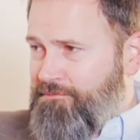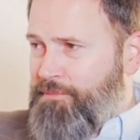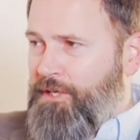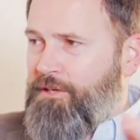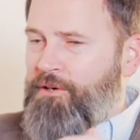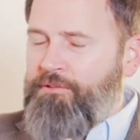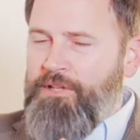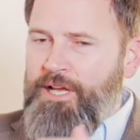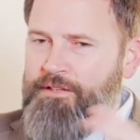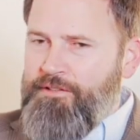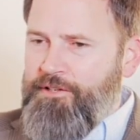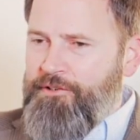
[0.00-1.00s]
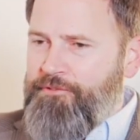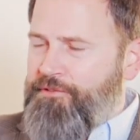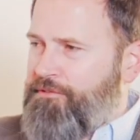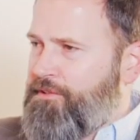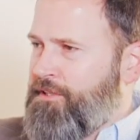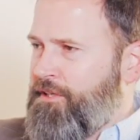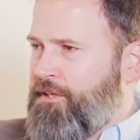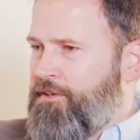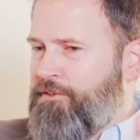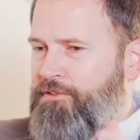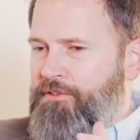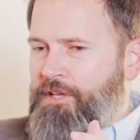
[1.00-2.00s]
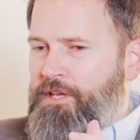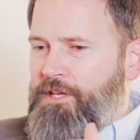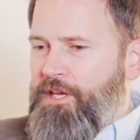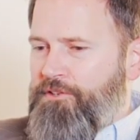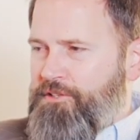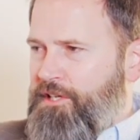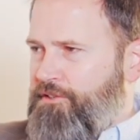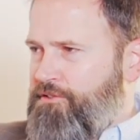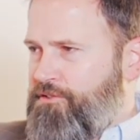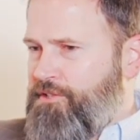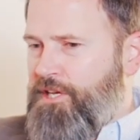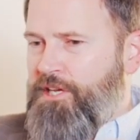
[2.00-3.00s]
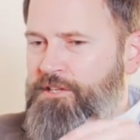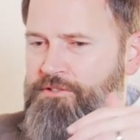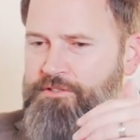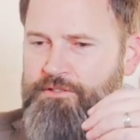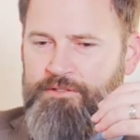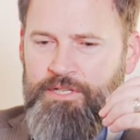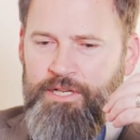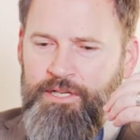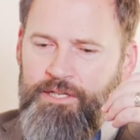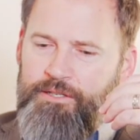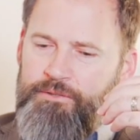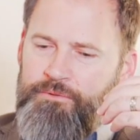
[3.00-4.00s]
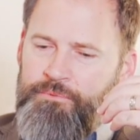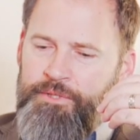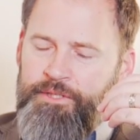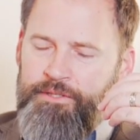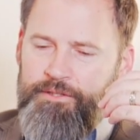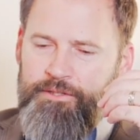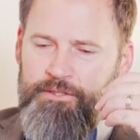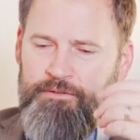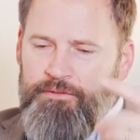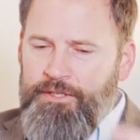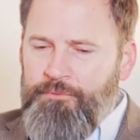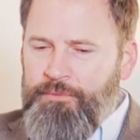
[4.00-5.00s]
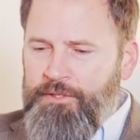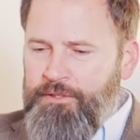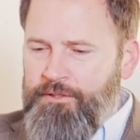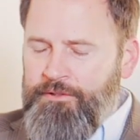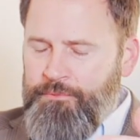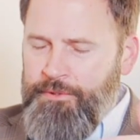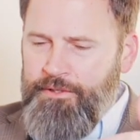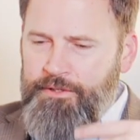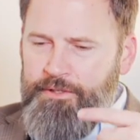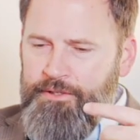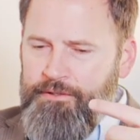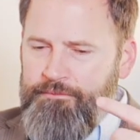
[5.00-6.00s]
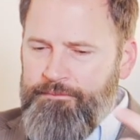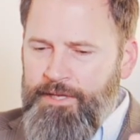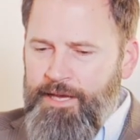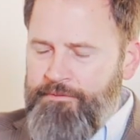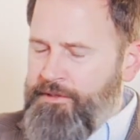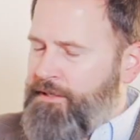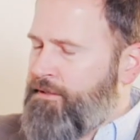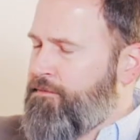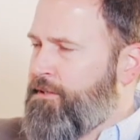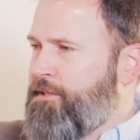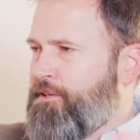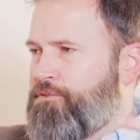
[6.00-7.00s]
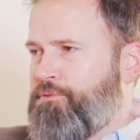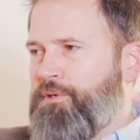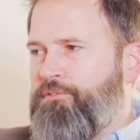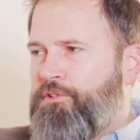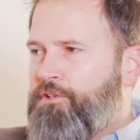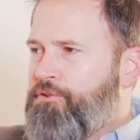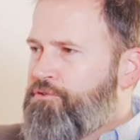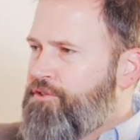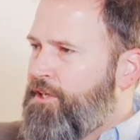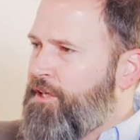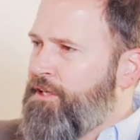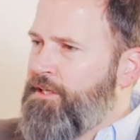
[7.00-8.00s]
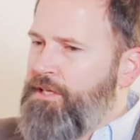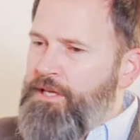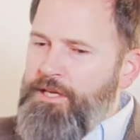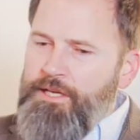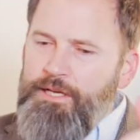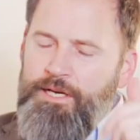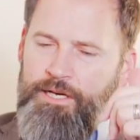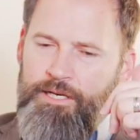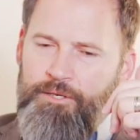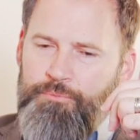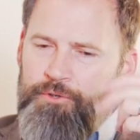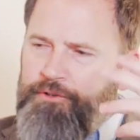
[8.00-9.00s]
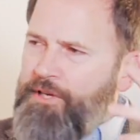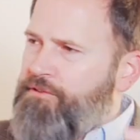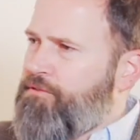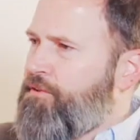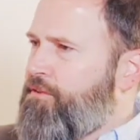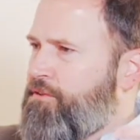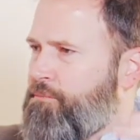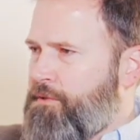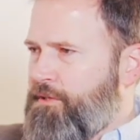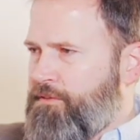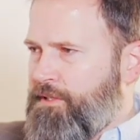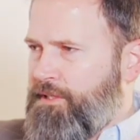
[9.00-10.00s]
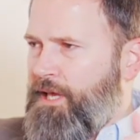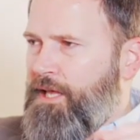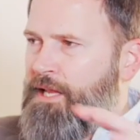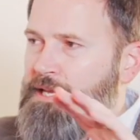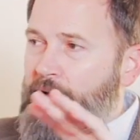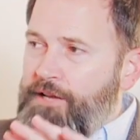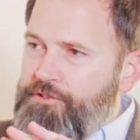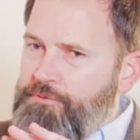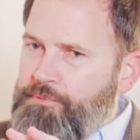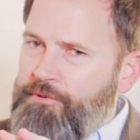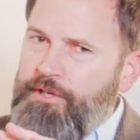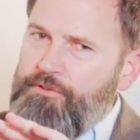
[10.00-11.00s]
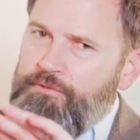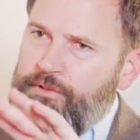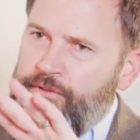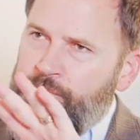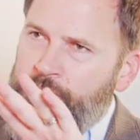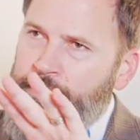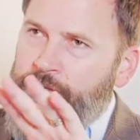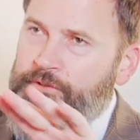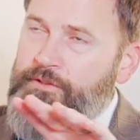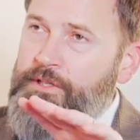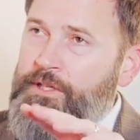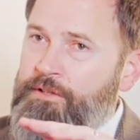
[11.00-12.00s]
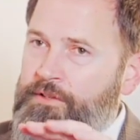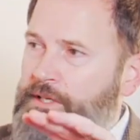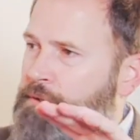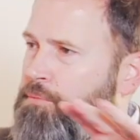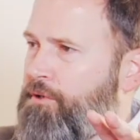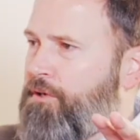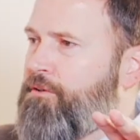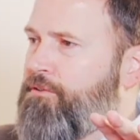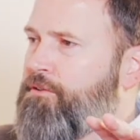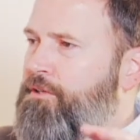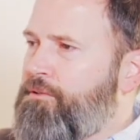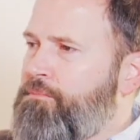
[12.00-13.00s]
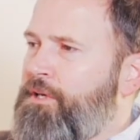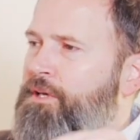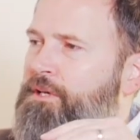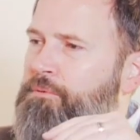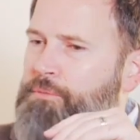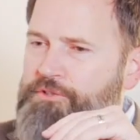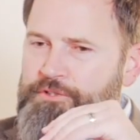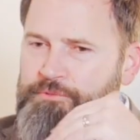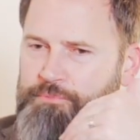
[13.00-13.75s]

But over the last 150 years, education changed with the development or with the advent of the Industrial Revolution, progressivism, things like that. And not just progressivism, I don't say that as like a political term, but just